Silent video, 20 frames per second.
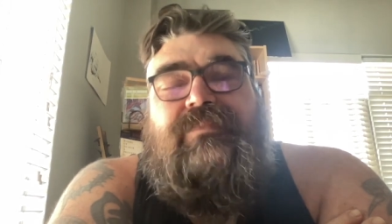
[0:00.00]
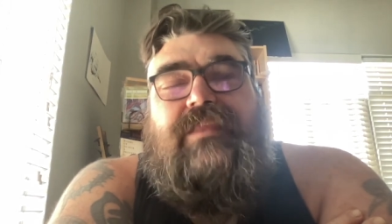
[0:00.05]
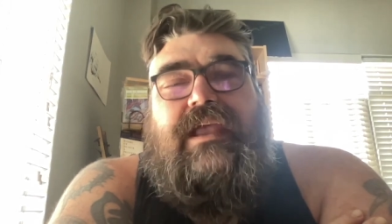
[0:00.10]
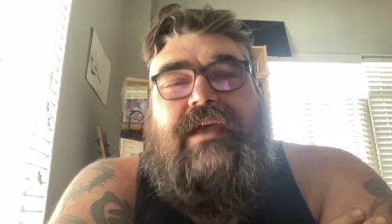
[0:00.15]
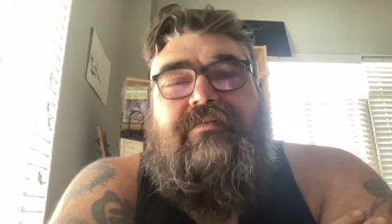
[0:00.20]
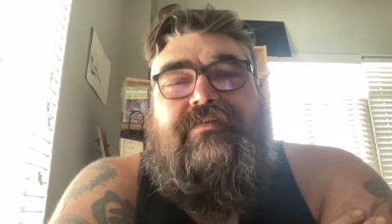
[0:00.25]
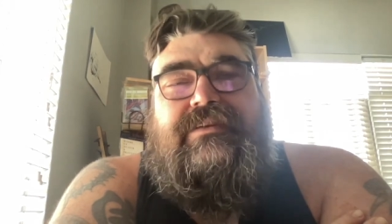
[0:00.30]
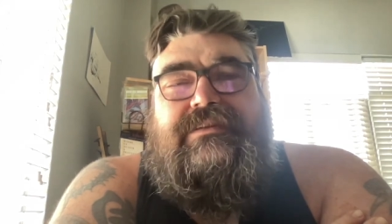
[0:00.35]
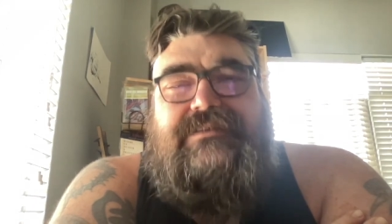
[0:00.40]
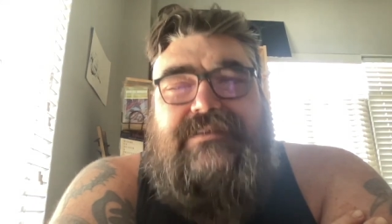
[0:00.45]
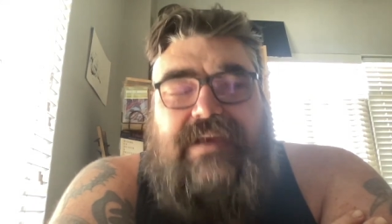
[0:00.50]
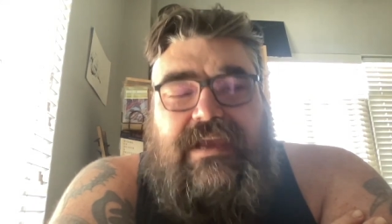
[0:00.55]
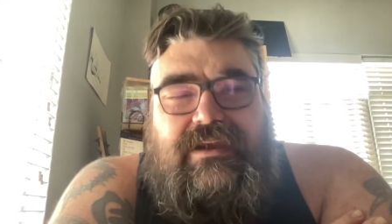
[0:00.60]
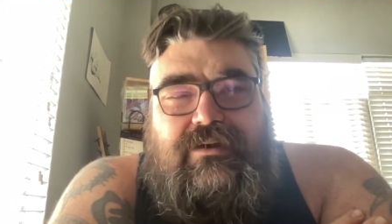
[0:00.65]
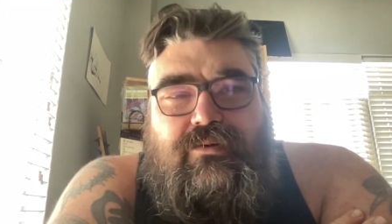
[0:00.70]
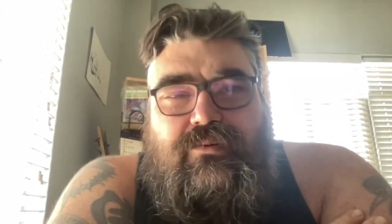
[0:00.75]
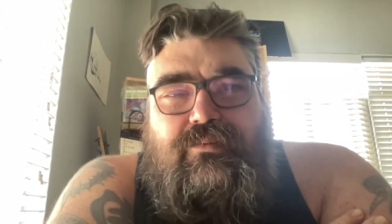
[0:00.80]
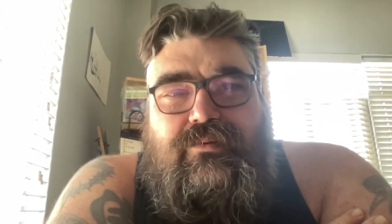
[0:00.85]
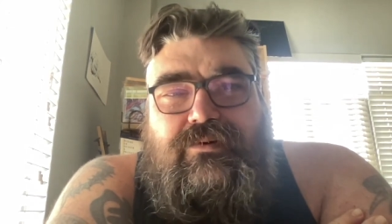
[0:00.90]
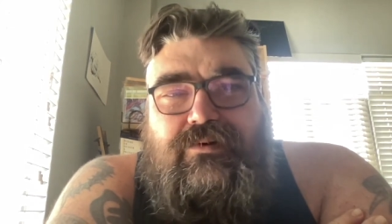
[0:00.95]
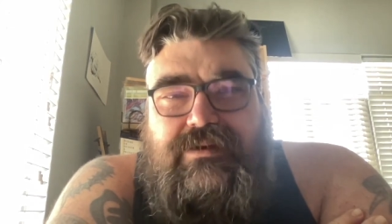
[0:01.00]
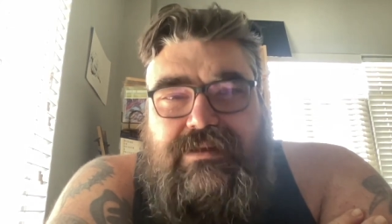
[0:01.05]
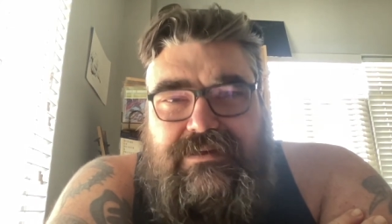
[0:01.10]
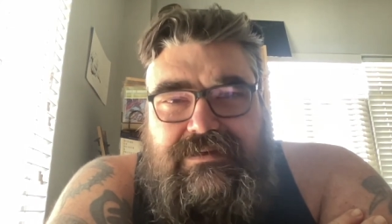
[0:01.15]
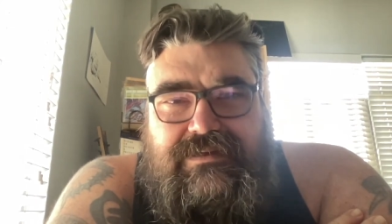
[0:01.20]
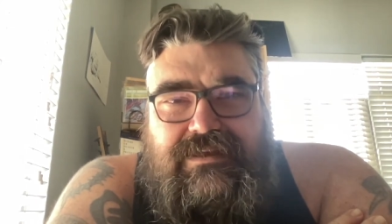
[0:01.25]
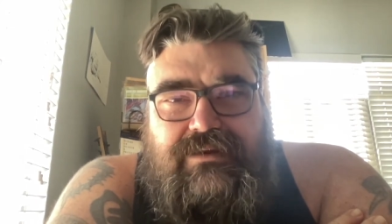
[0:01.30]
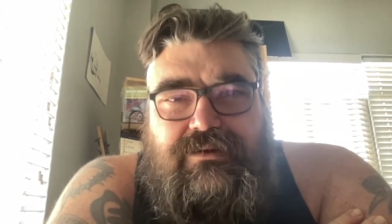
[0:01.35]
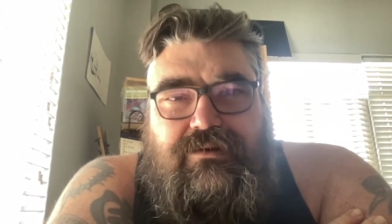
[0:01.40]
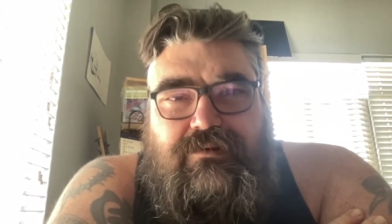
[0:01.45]
And the cycle will
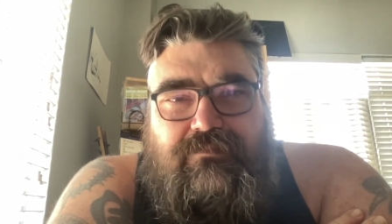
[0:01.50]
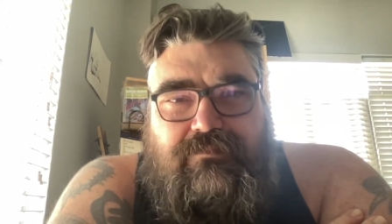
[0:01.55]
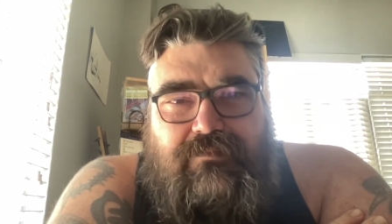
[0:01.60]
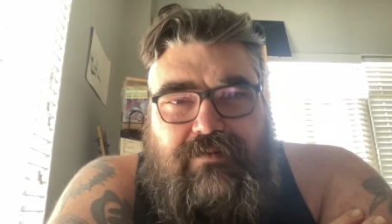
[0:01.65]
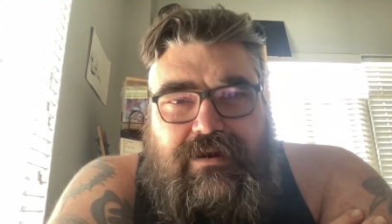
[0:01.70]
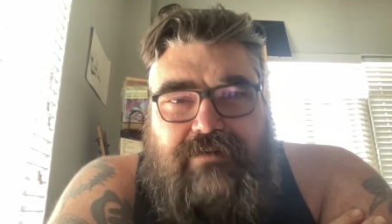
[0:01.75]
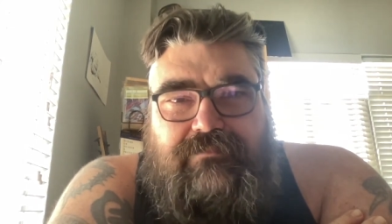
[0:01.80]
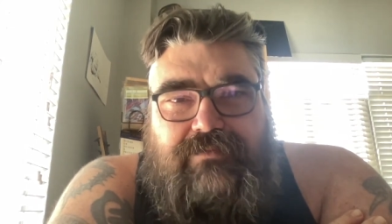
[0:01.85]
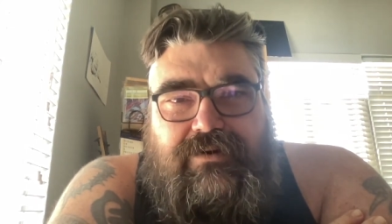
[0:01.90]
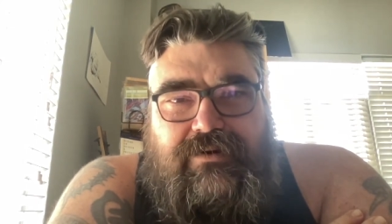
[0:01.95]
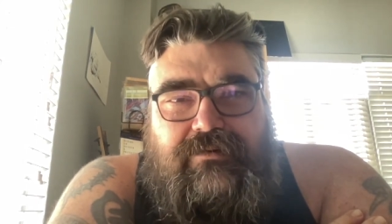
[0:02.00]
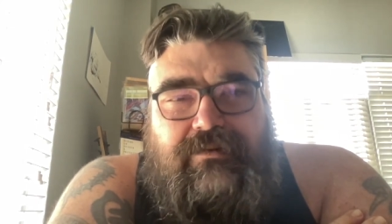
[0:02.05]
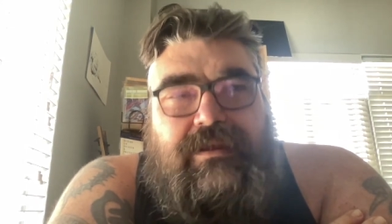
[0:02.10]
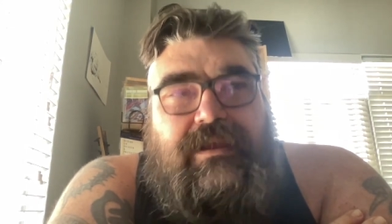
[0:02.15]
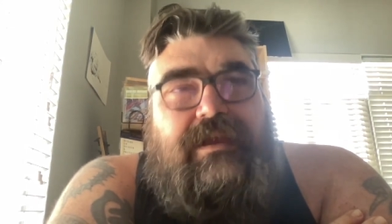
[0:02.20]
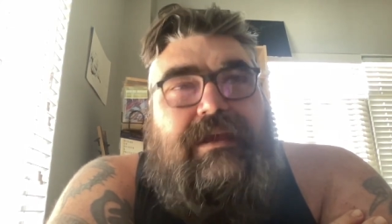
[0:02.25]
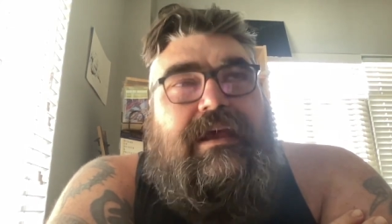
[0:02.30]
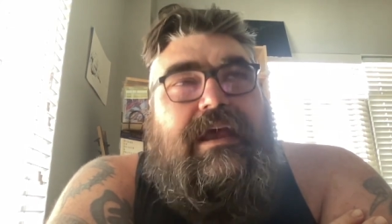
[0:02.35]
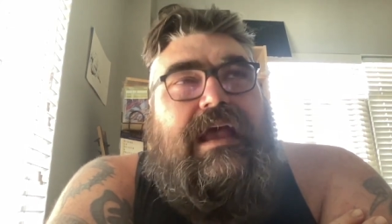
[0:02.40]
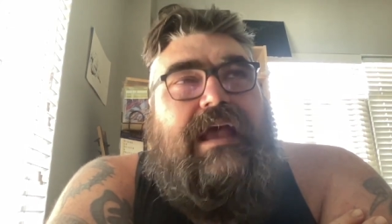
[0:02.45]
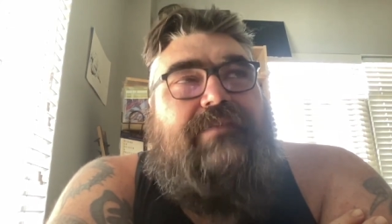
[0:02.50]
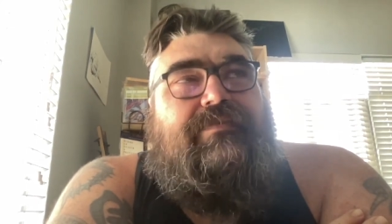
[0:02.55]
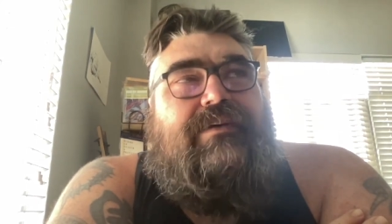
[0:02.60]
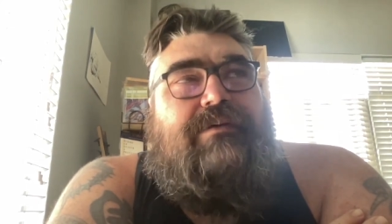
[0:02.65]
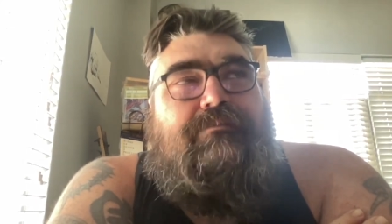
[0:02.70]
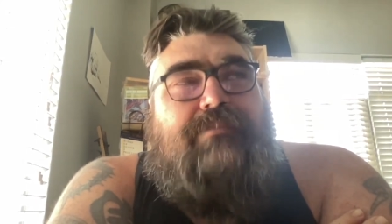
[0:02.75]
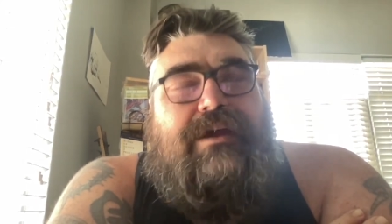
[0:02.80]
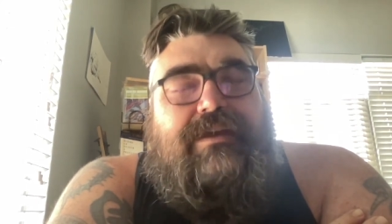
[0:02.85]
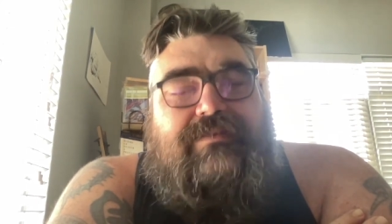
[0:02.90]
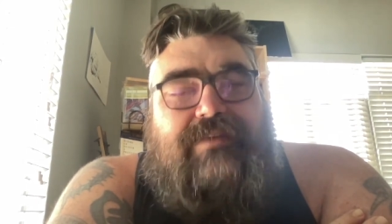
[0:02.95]
continue forever. And
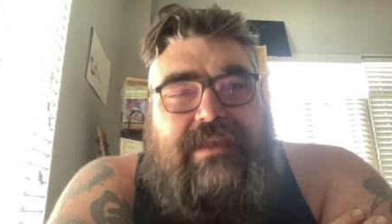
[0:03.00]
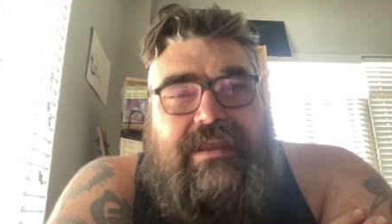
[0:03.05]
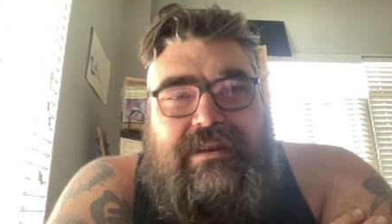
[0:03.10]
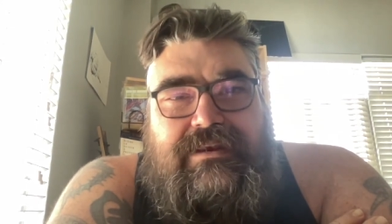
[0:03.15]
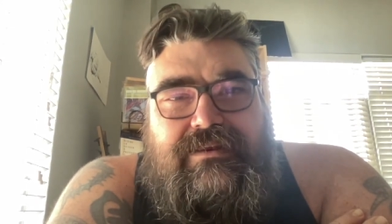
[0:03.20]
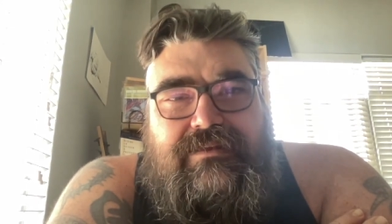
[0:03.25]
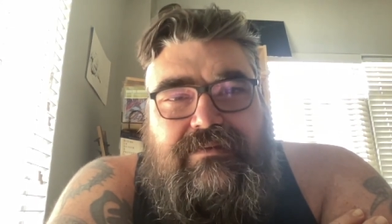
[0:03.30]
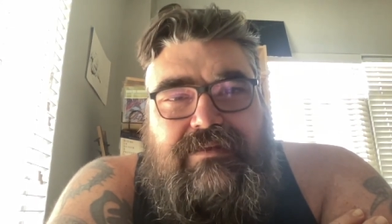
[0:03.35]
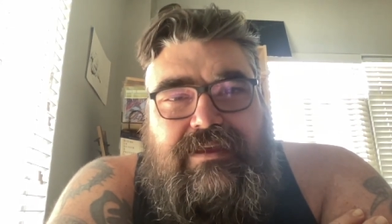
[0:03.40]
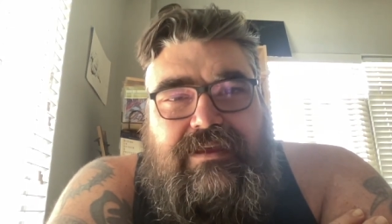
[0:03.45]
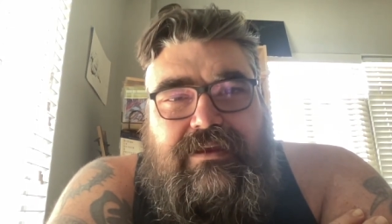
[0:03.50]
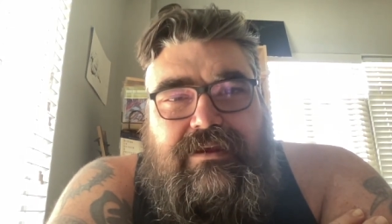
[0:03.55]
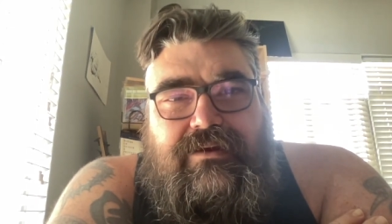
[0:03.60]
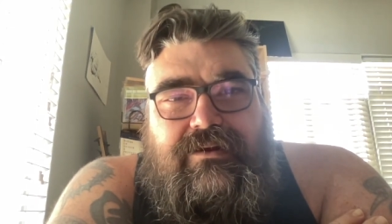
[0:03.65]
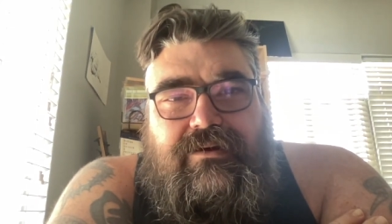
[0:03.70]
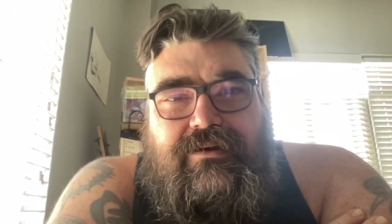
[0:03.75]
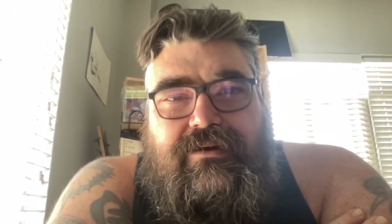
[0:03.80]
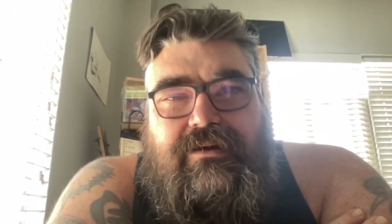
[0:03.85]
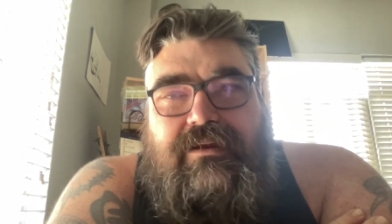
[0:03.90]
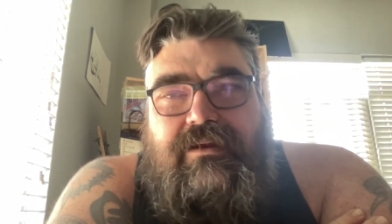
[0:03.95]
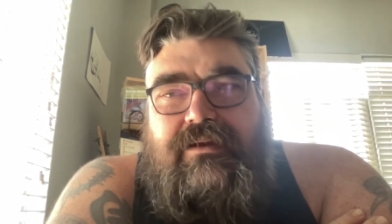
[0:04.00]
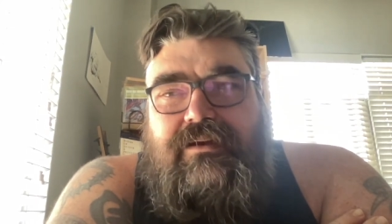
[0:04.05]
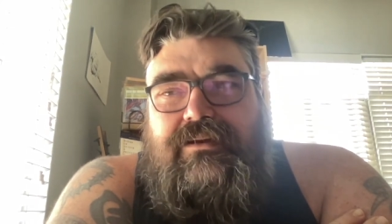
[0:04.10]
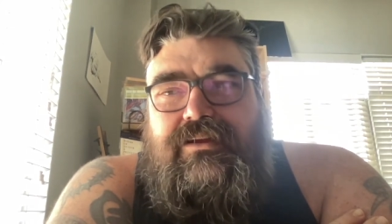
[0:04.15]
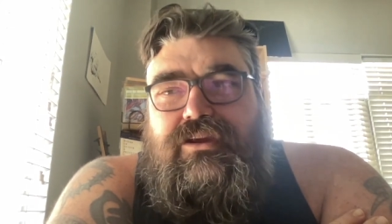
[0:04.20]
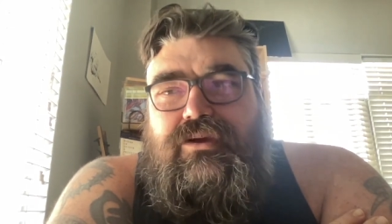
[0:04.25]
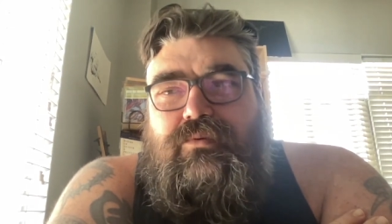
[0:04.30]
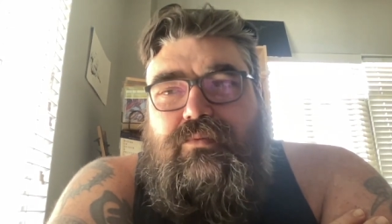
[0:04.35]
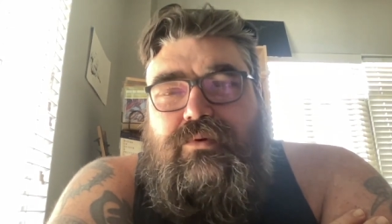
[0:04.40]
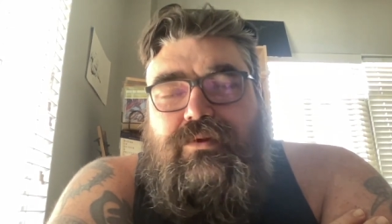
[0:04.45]
then by the end of the year,
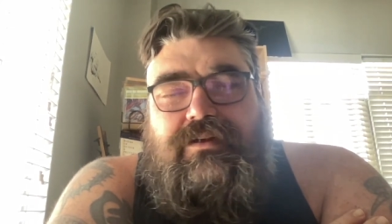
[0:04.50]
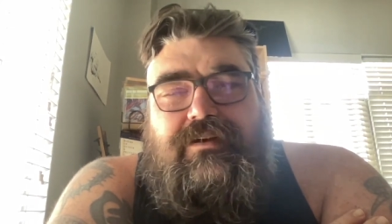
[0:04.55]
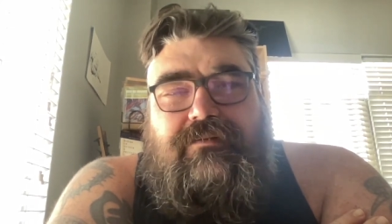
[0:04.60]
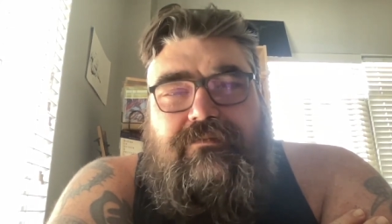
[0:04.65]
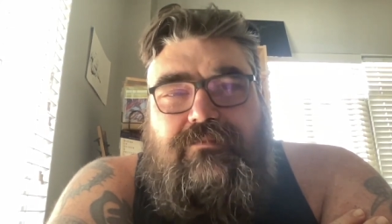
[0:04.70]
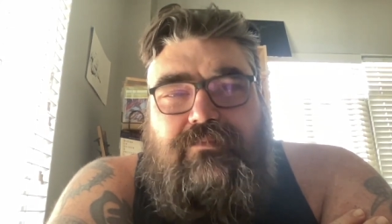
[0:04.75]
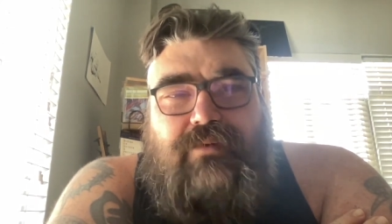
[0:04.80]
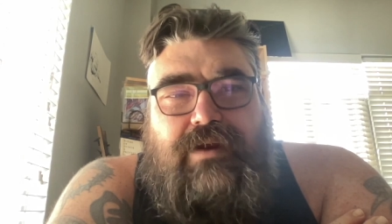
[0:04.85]
you will have